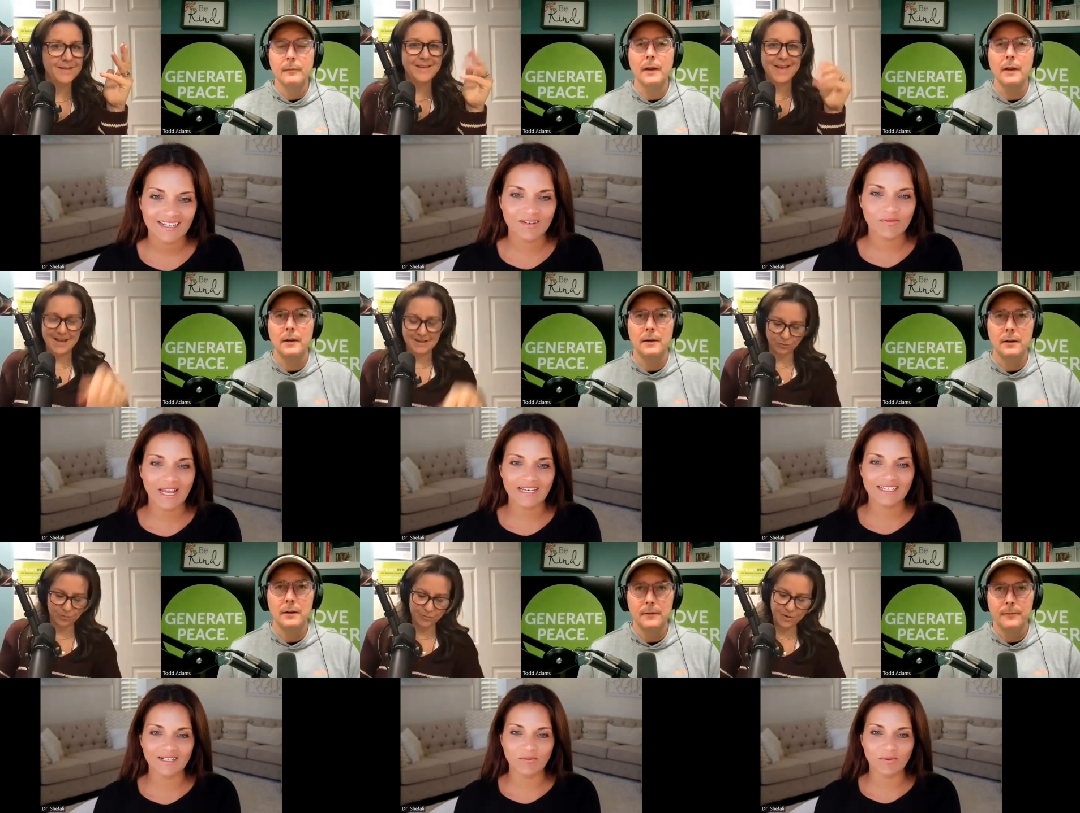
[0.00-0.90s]
Speaker 1: yeah.
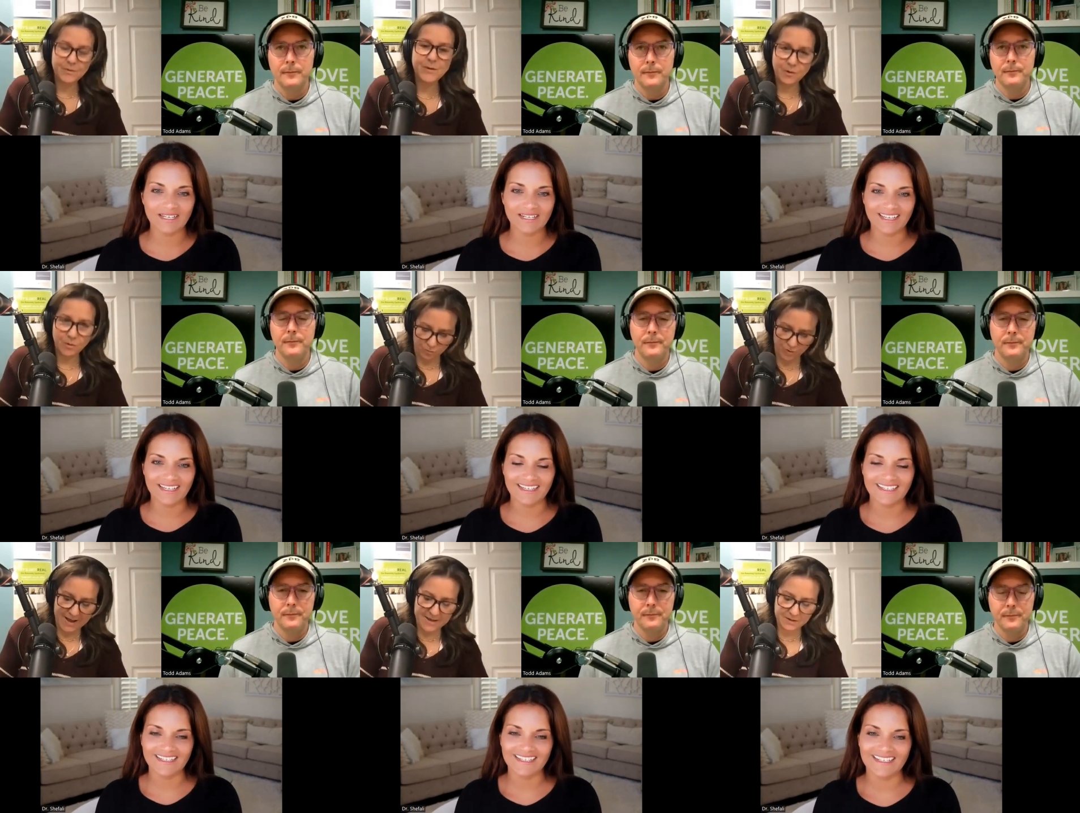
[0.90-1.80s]
Radical Awakening.
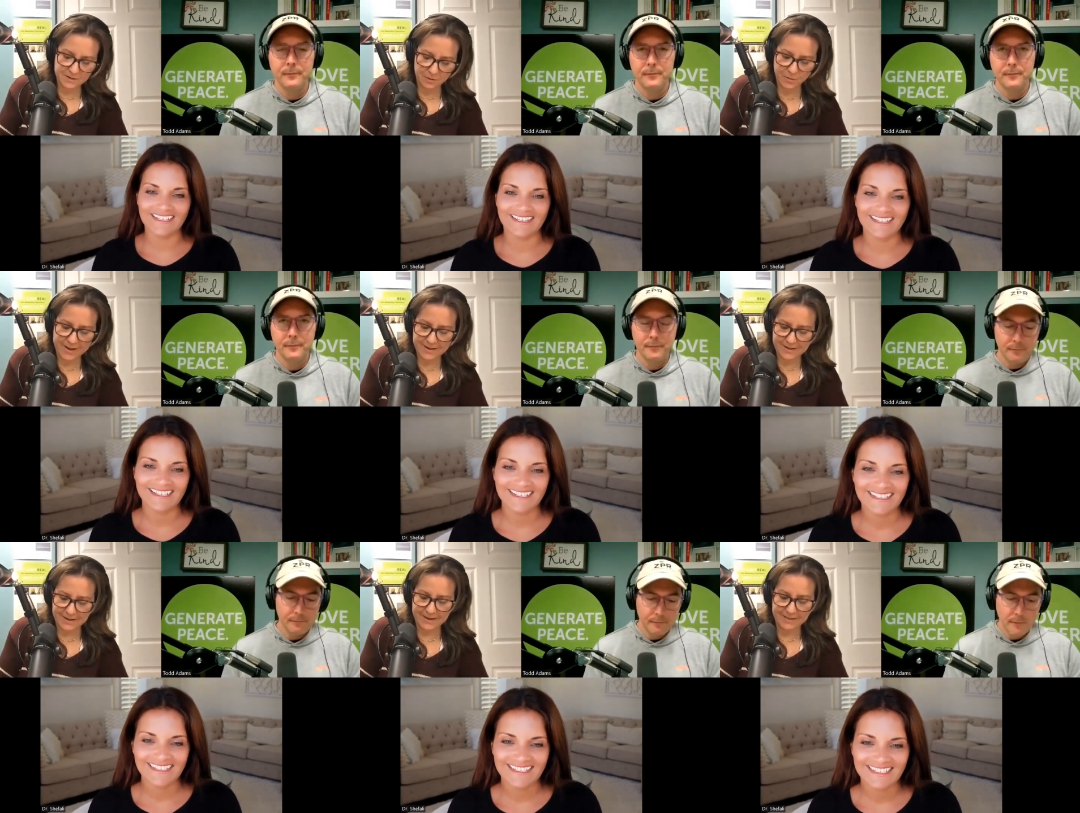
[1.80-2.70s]
Radical
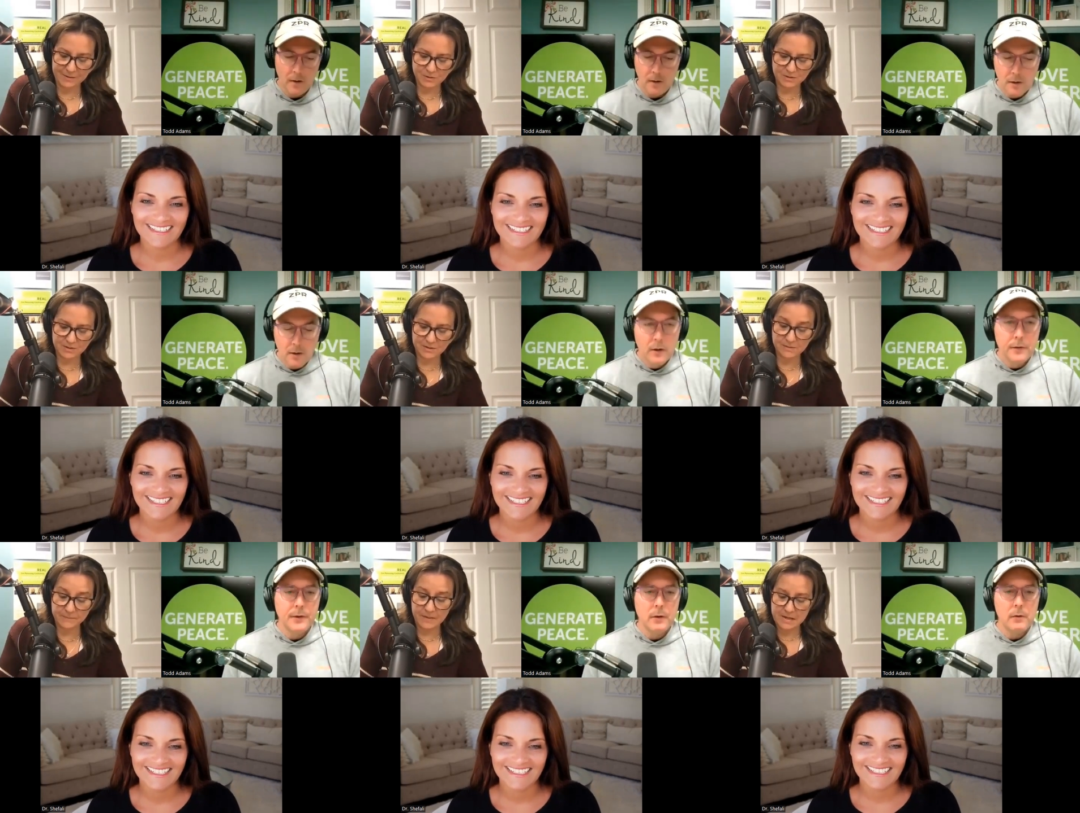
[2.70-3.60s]
Awakening. Yeah, that was
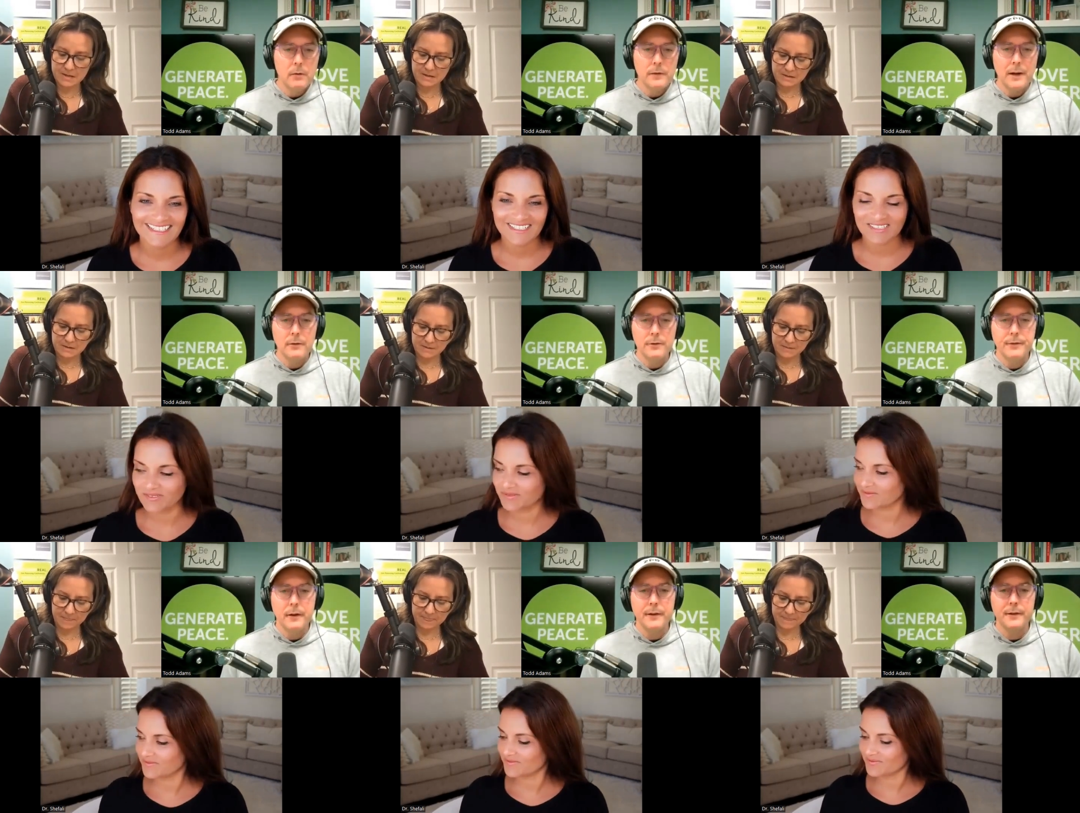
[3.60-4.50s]
awesome.
Speaker 2: So
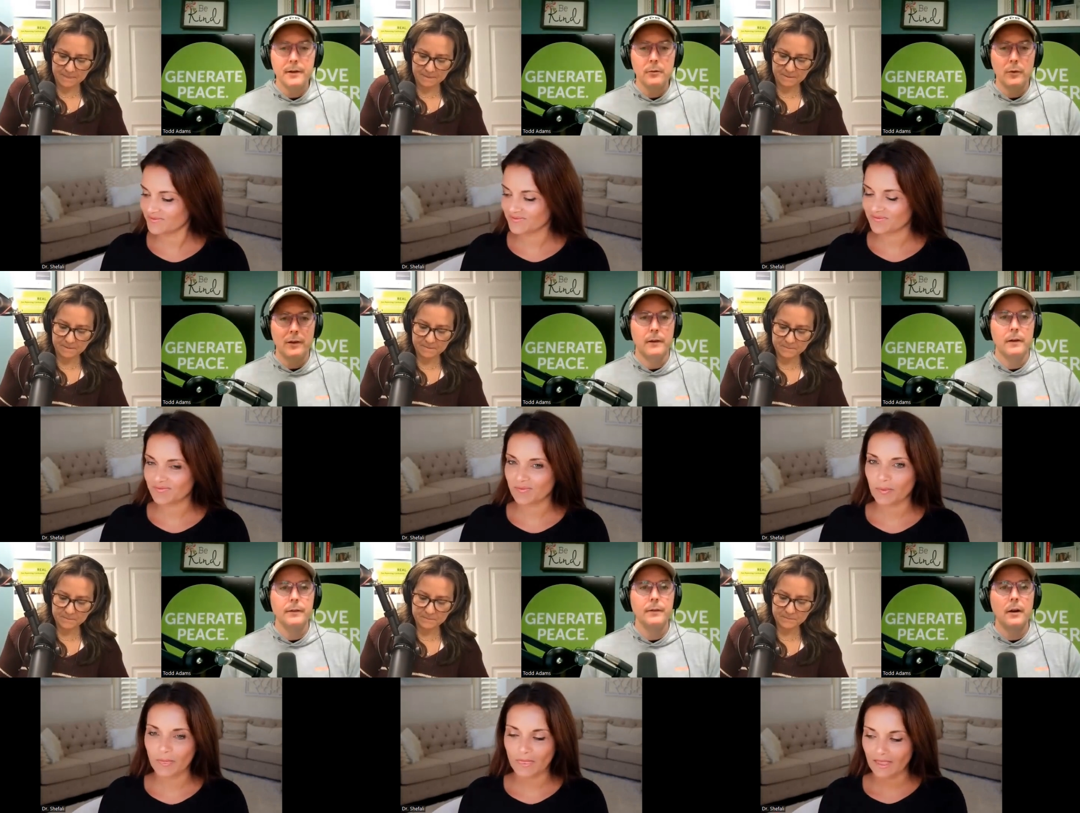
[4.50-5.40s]
Dr. Shefali is here
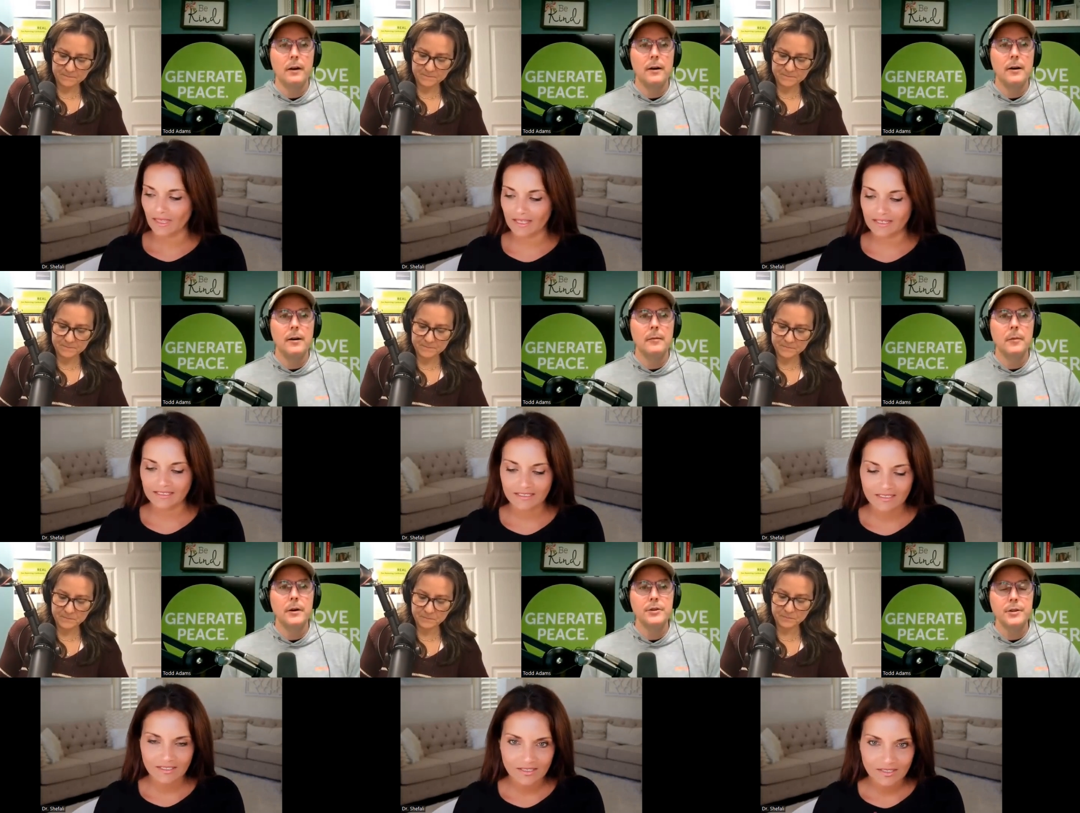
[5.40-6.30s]
with us.
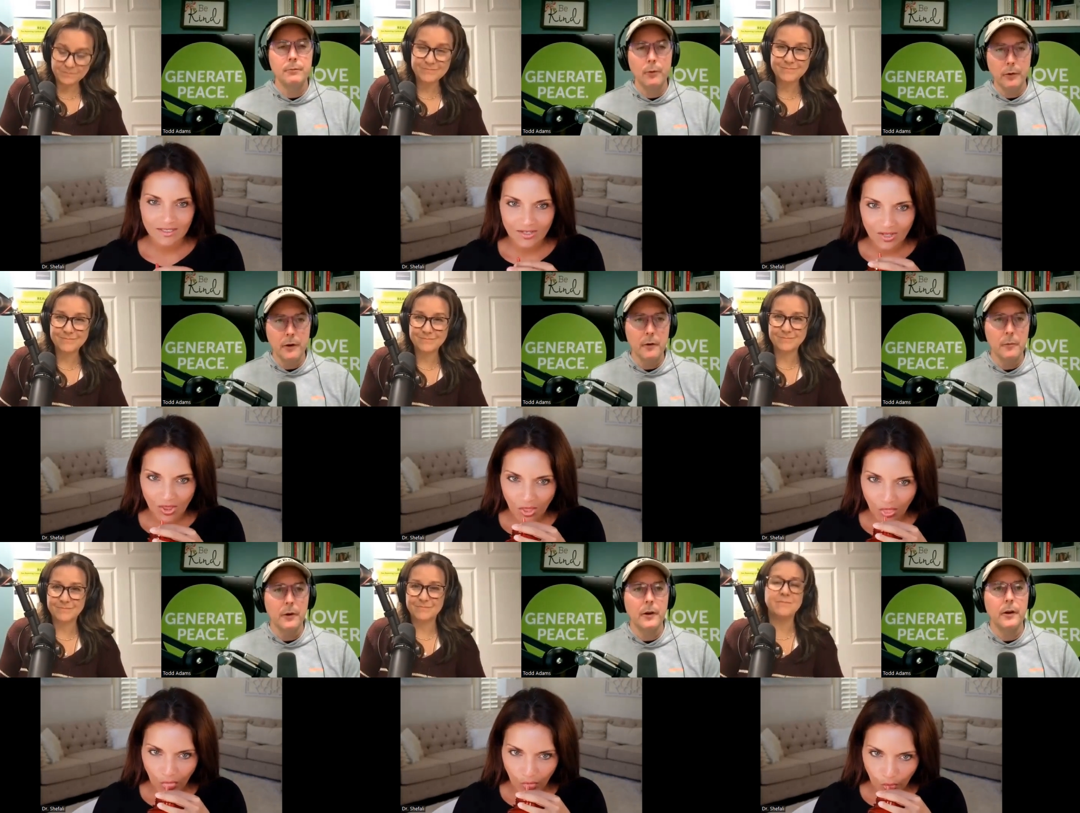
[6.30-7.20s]
Um, she wrote
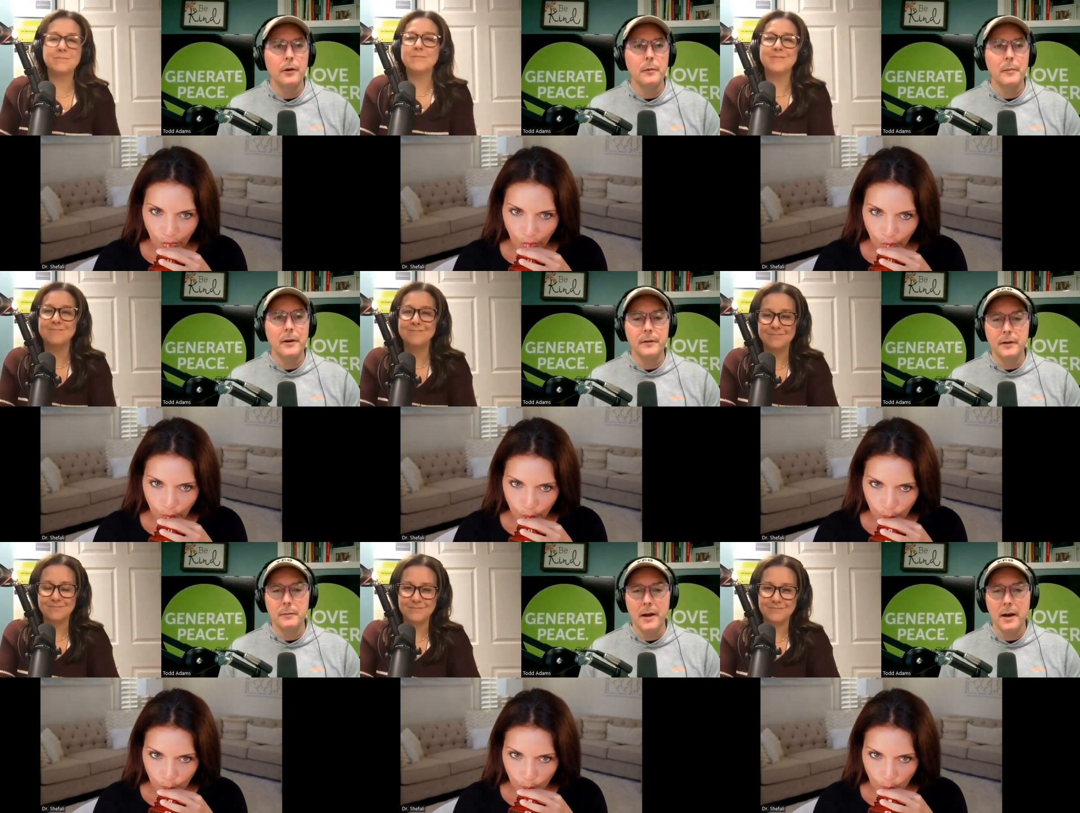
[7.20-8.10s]
another book called The
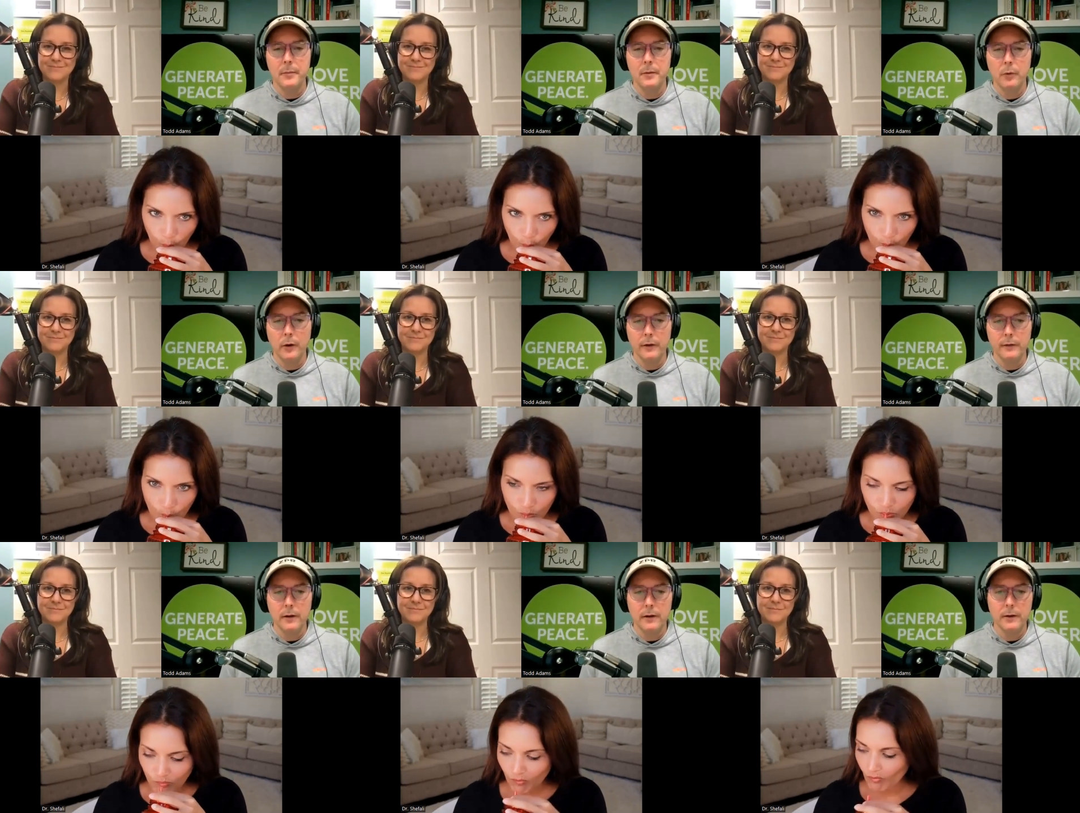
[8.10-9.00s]
Parenting Map, and
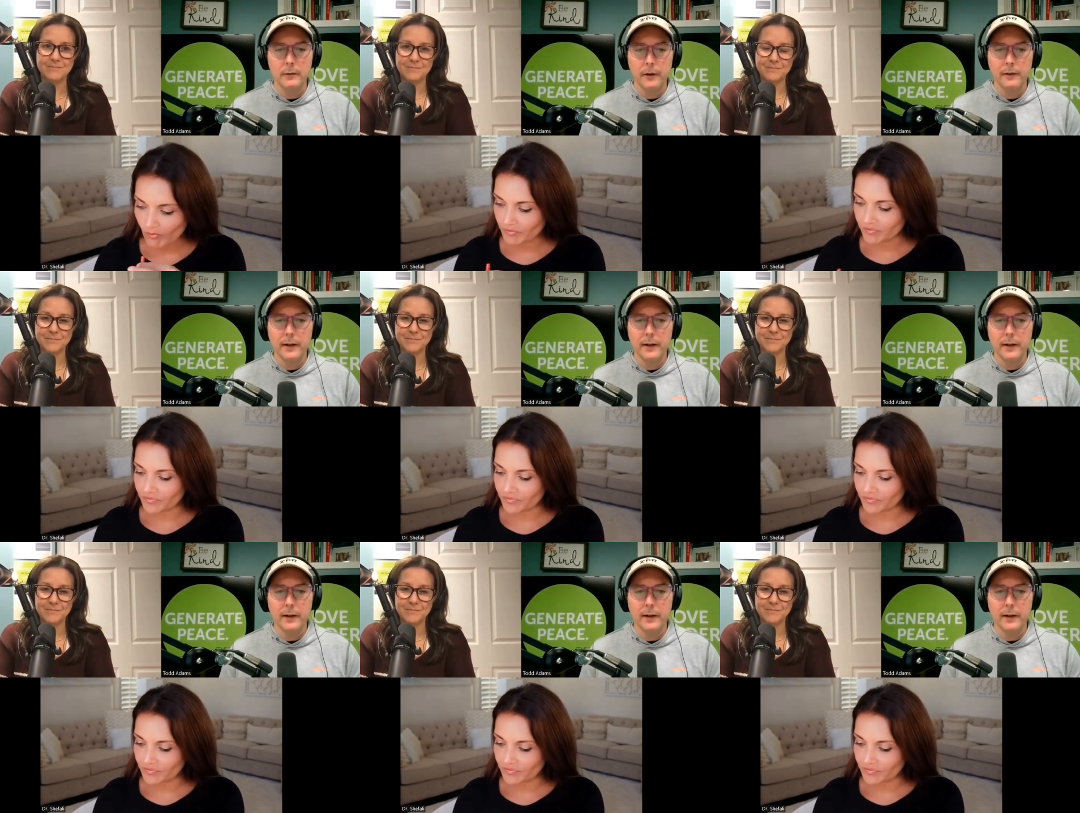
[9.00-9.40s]
we're going to talk. We're